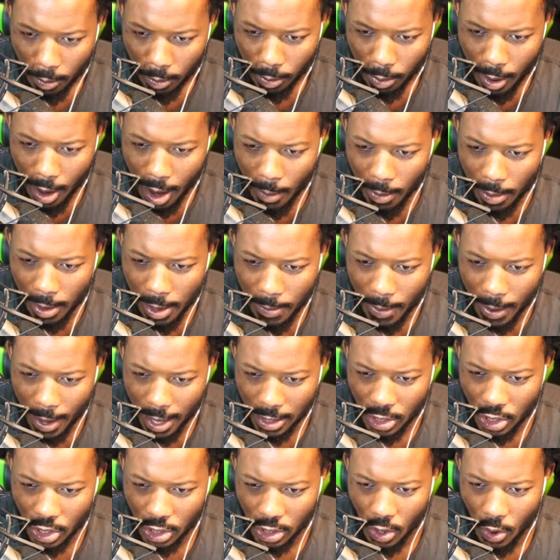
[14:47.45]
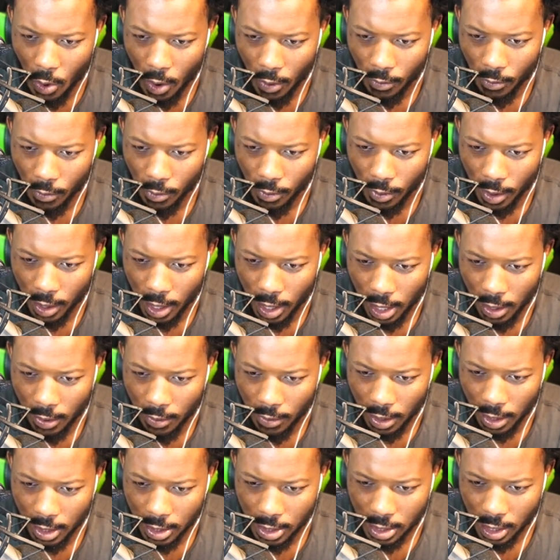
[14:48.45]
Probably best just going really,
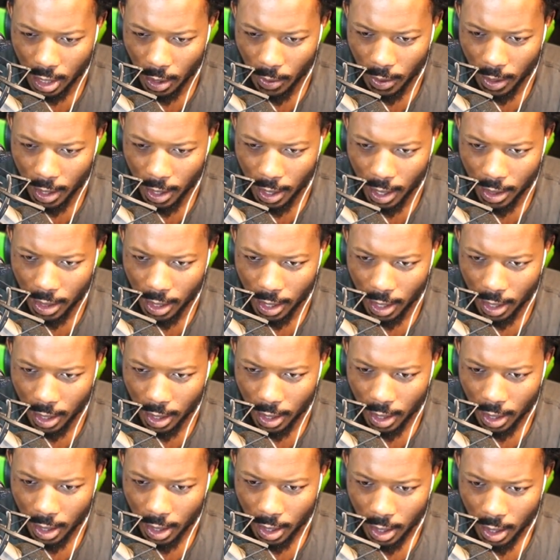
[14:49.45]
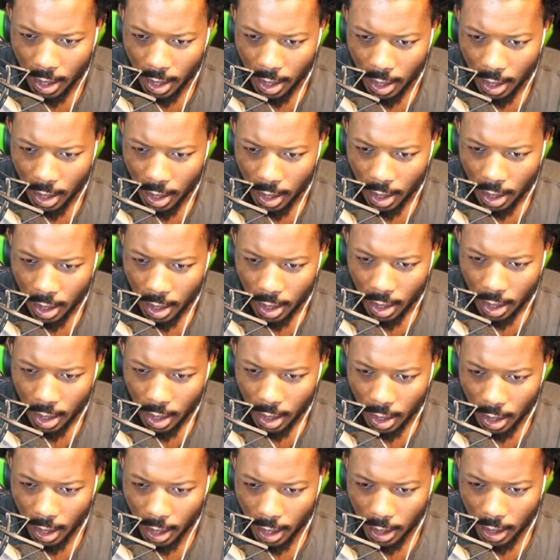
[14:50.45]
really slow here, I think.
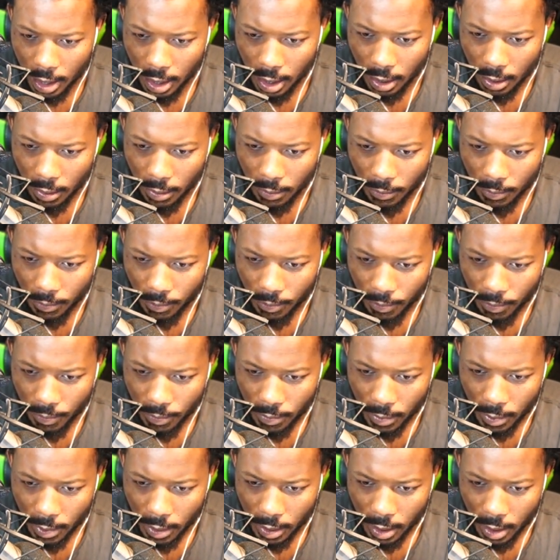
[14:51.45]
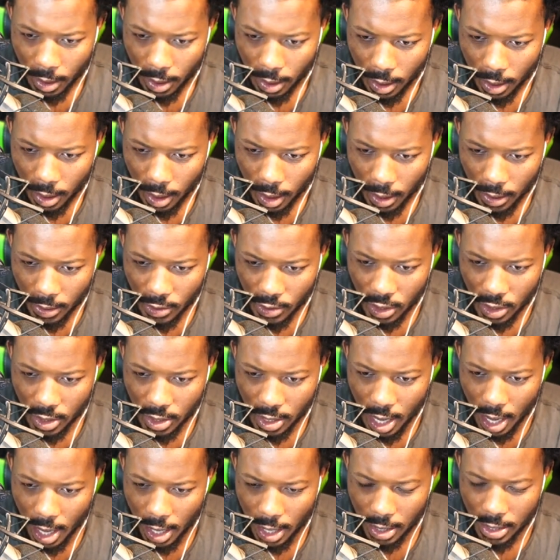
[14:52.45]
Like, it's just
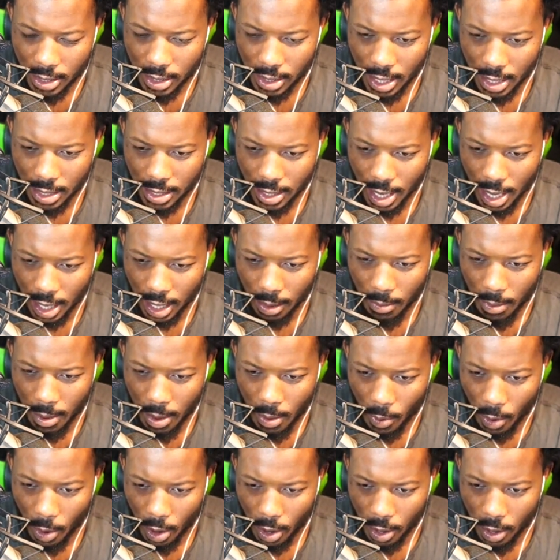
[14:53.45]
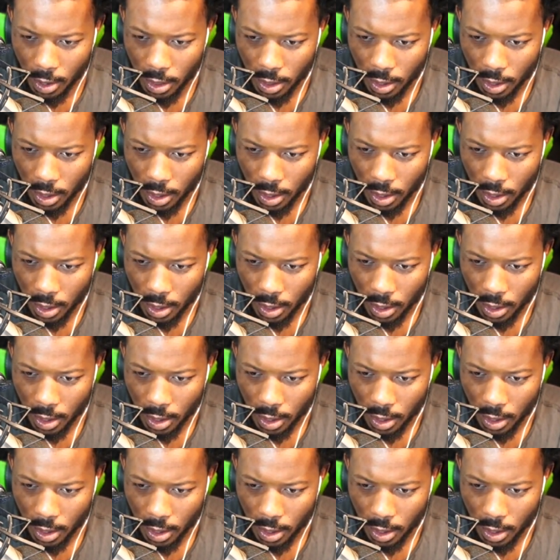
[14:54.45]
not, it's, it's not gonna be worth.